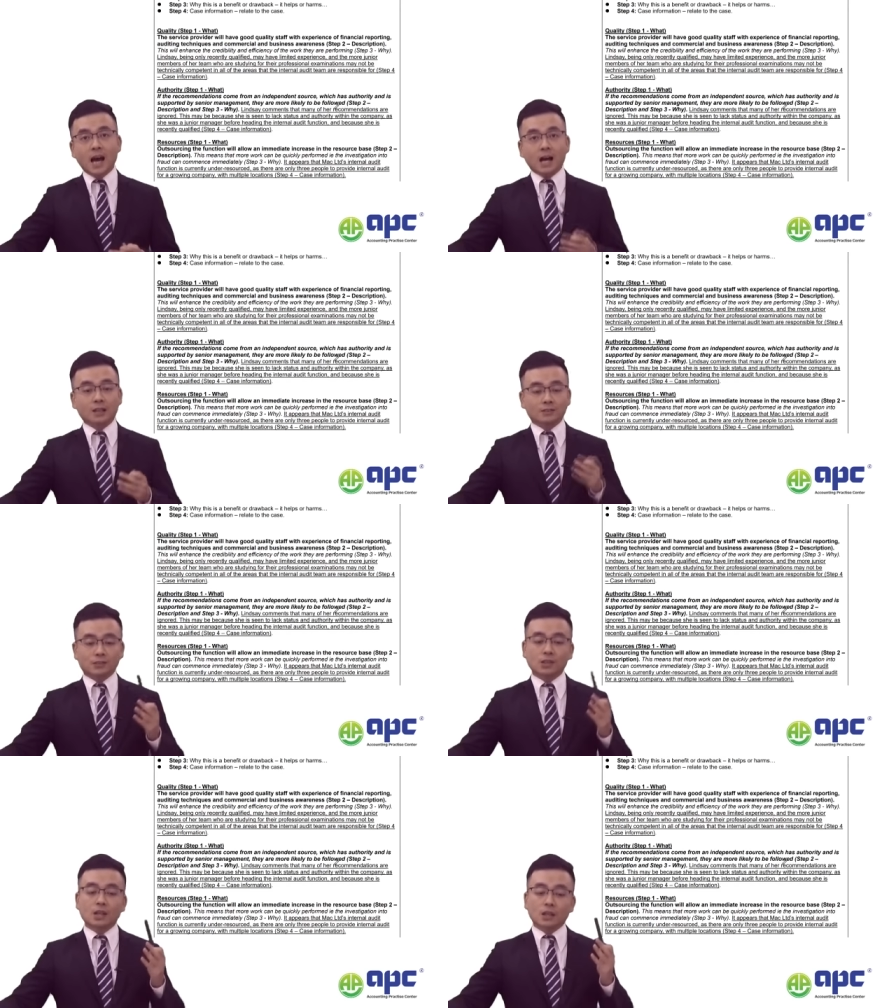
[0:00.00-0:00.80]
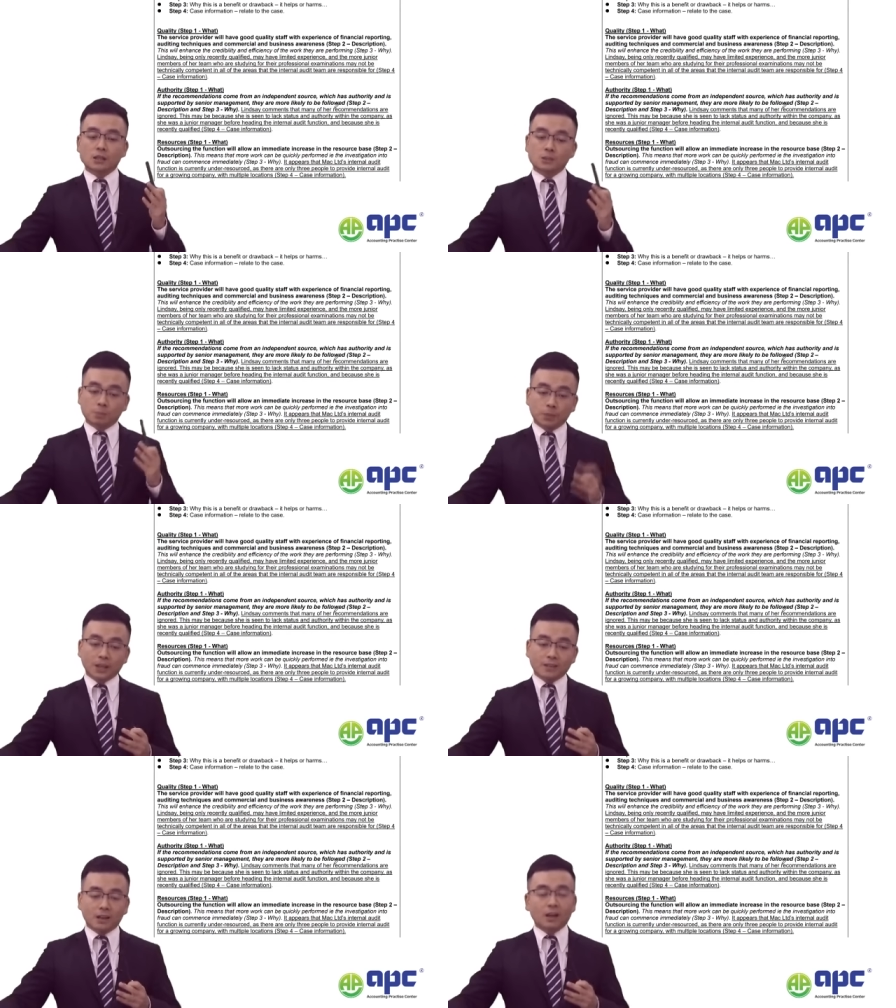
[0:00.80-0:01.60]
and
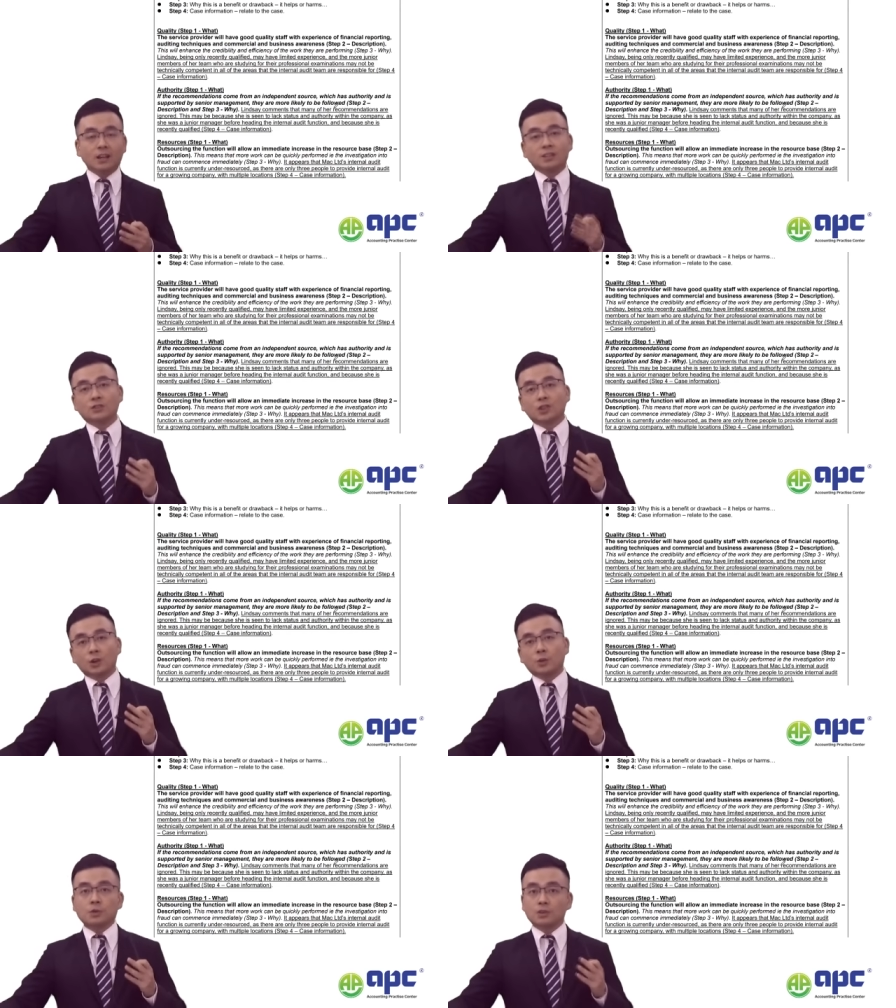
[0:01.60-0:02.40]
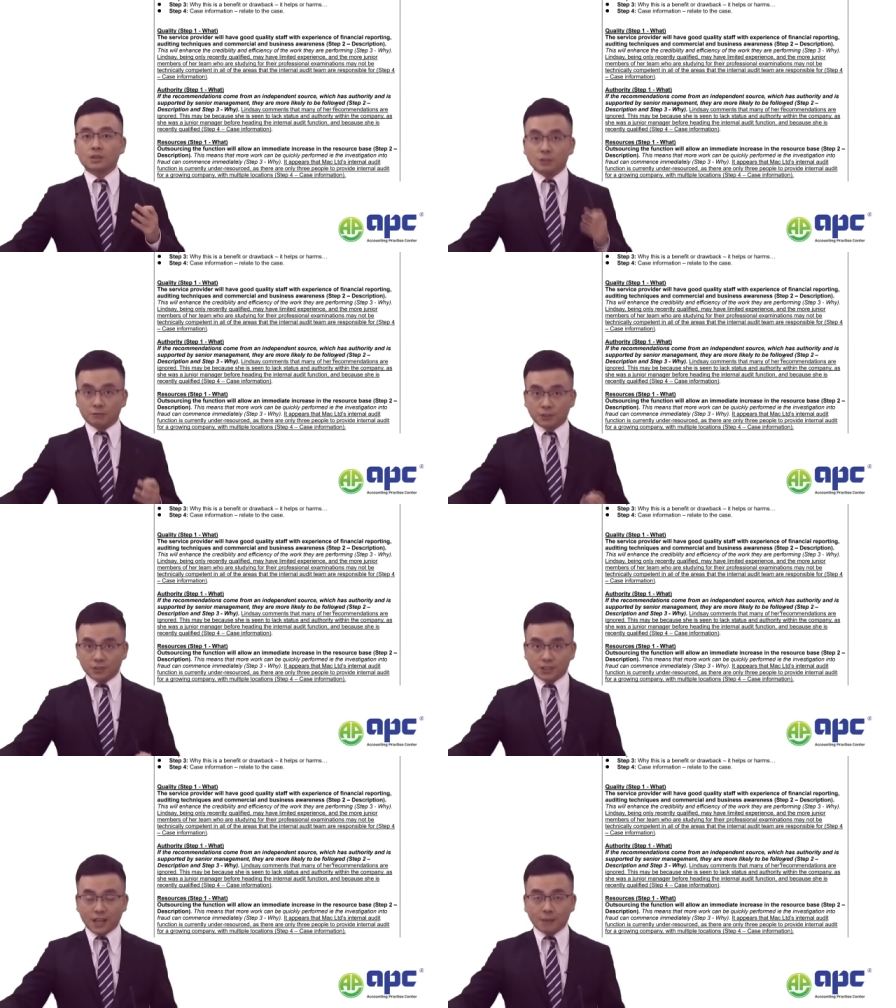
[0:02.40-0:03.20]
split that into different
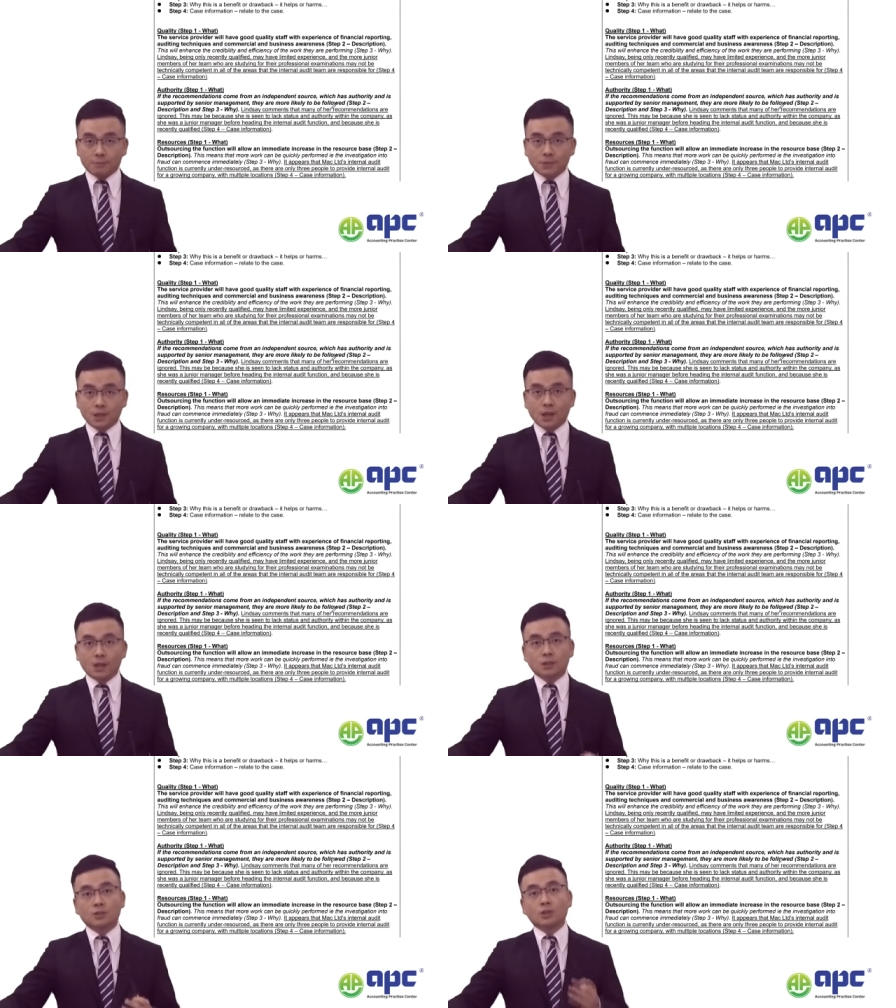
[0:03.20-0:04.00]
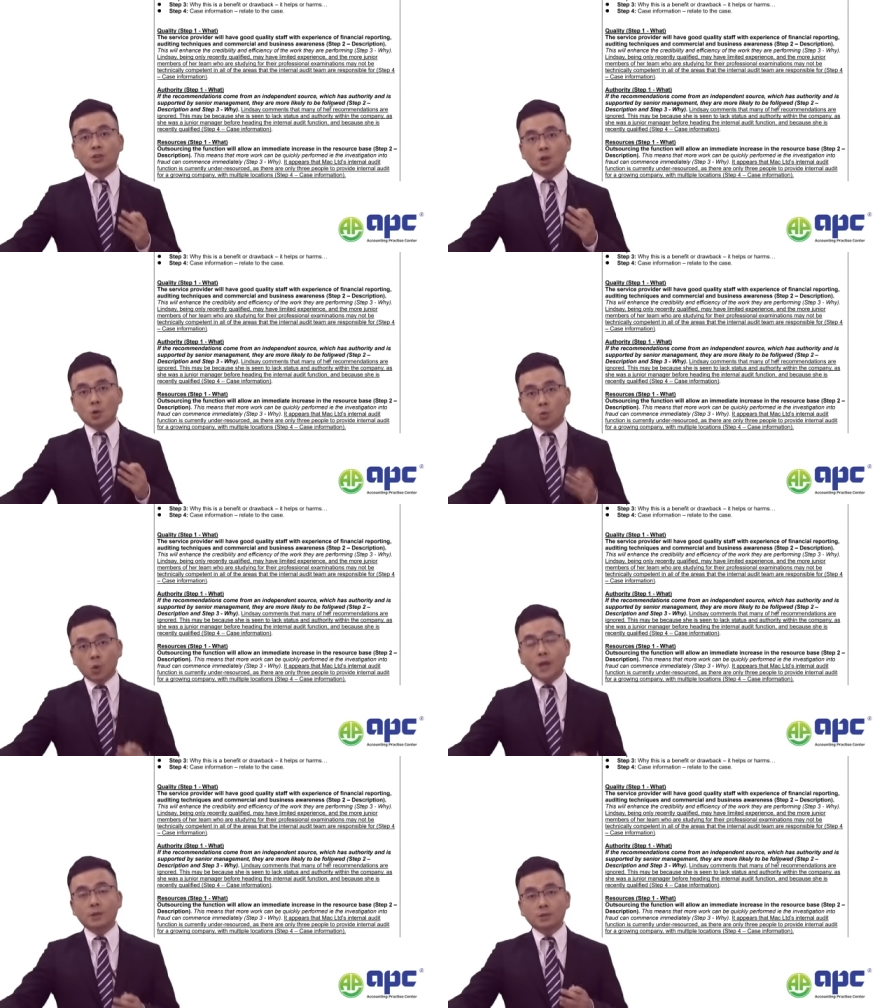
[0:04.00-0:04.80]
steps. So you
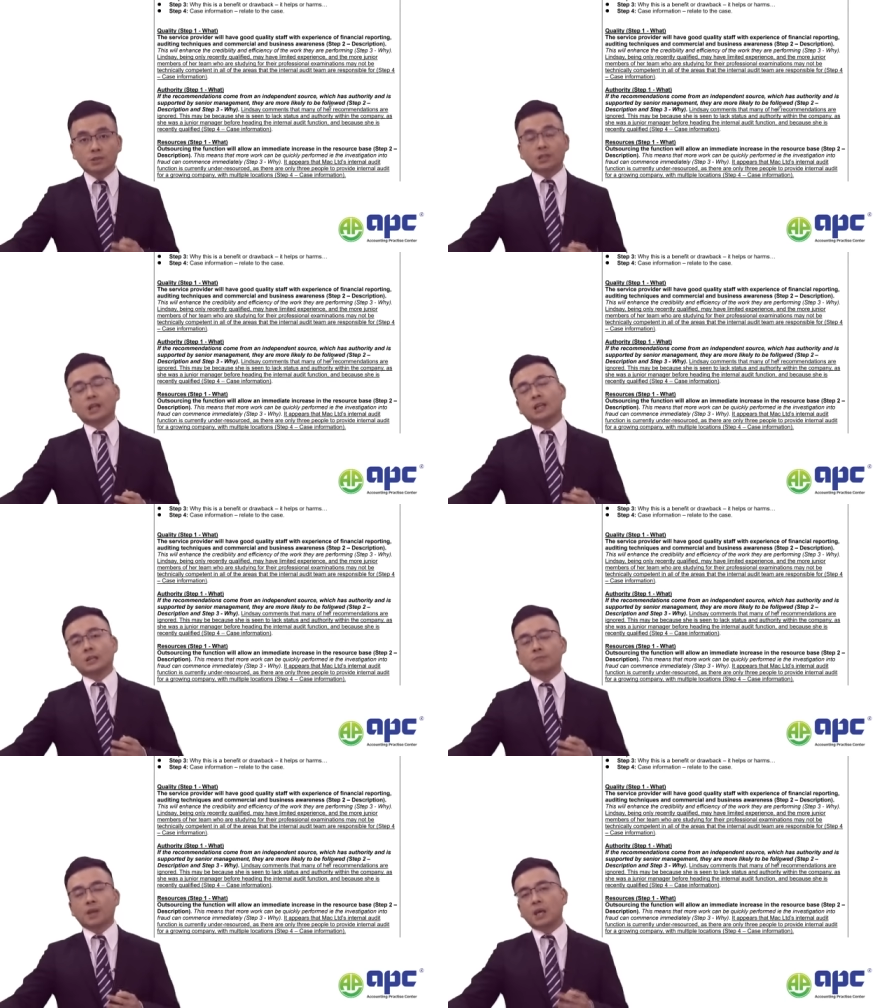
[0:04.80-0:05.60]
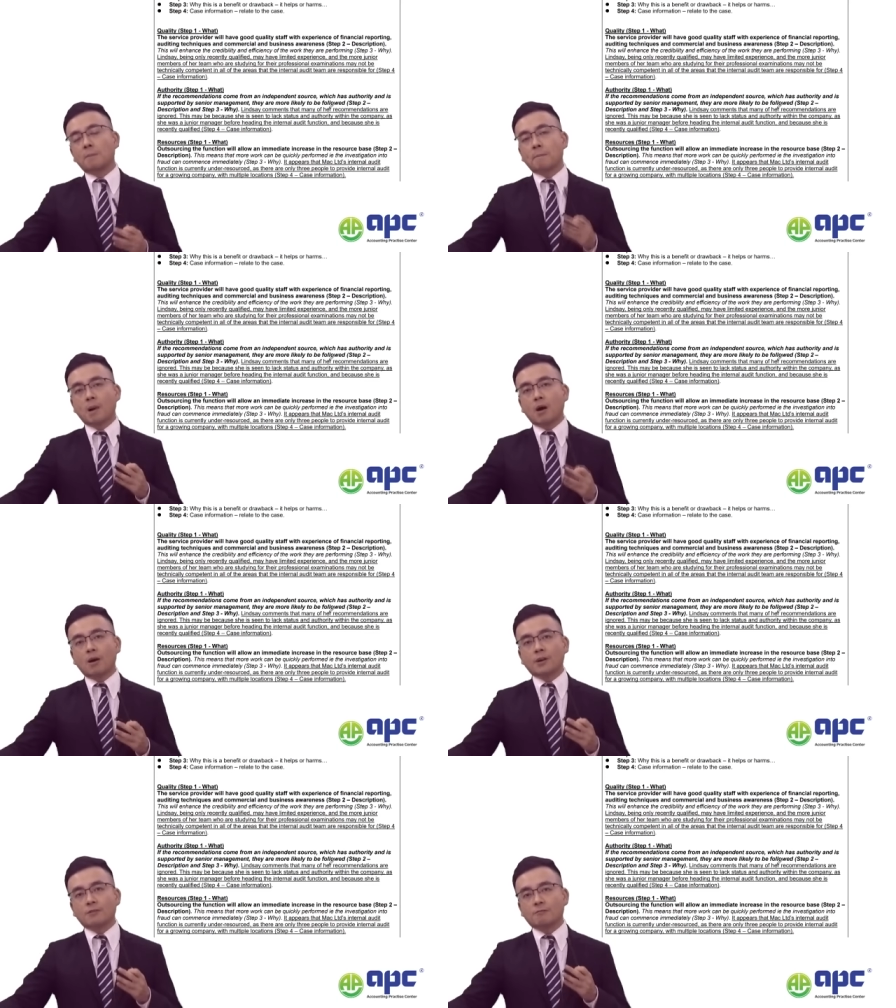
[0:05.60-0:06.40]
will see in
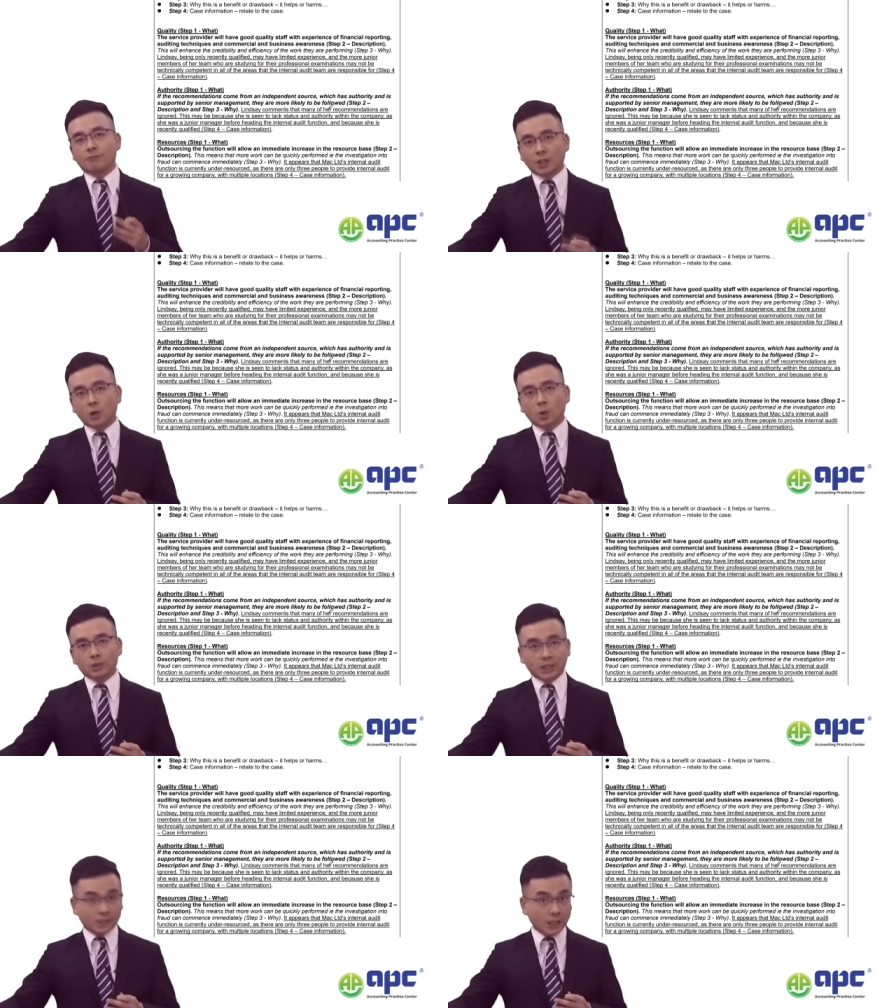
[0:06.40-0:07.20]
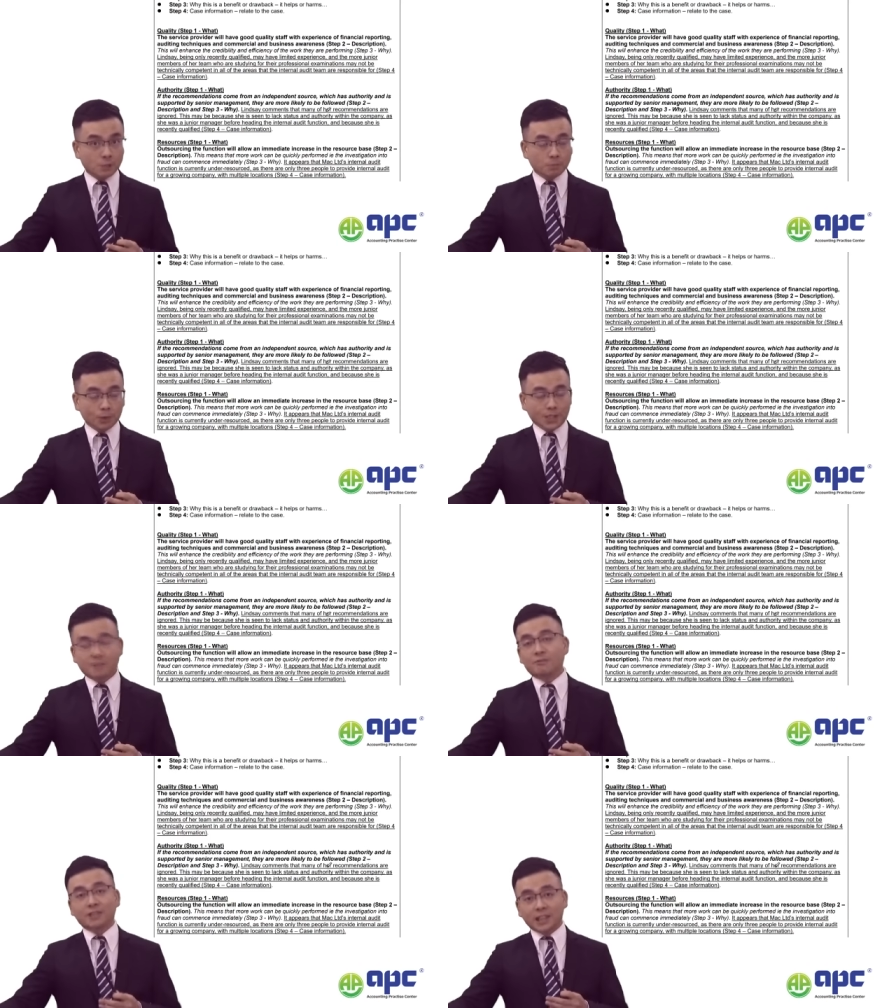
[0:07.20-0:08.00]
my recording
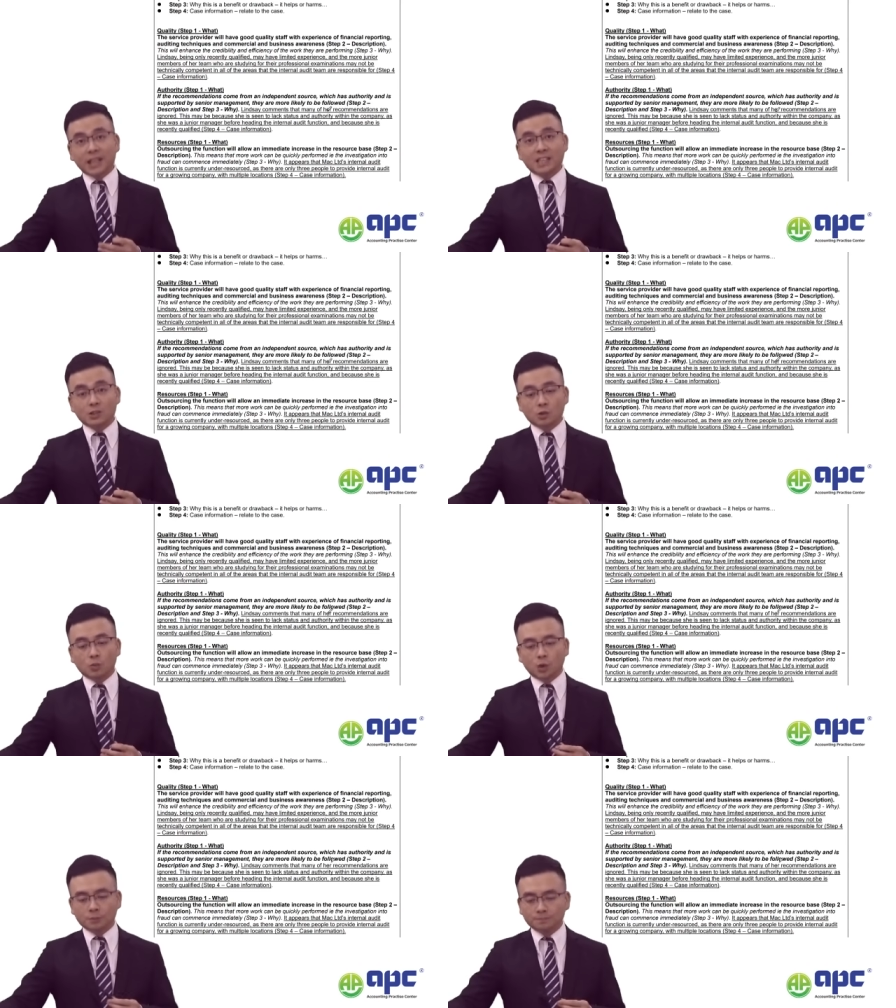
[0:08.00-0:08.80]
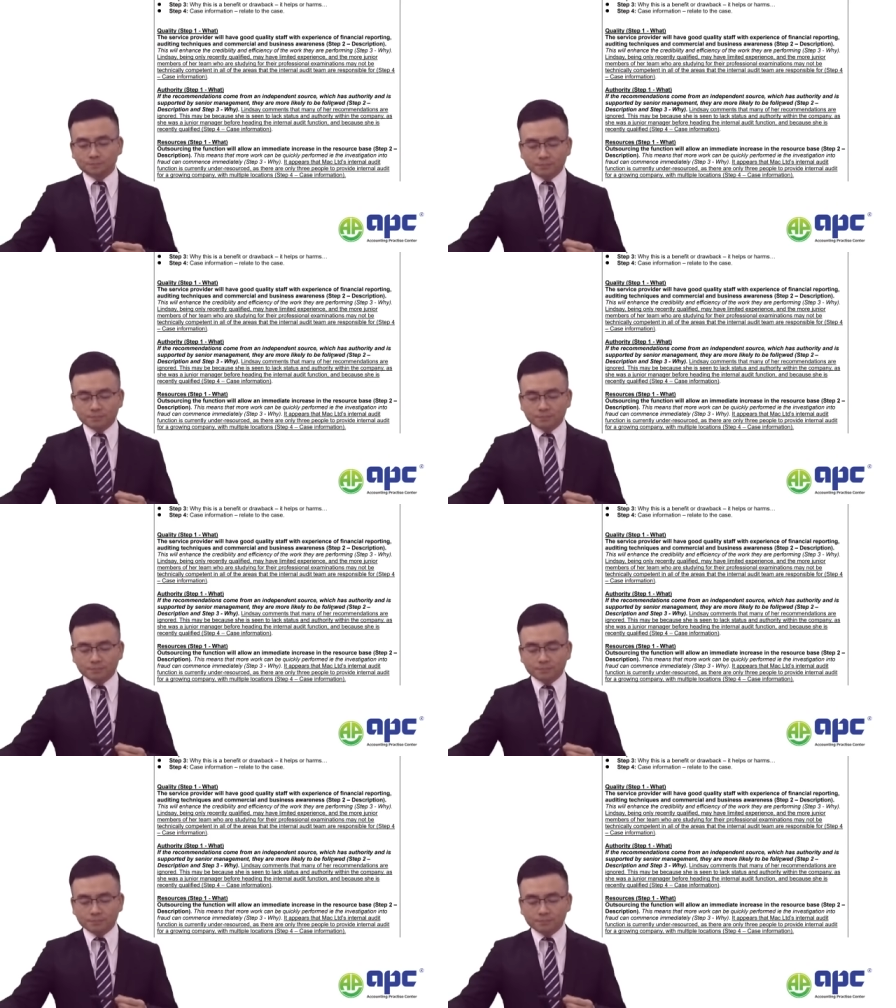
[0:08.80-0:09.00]
debrief later on,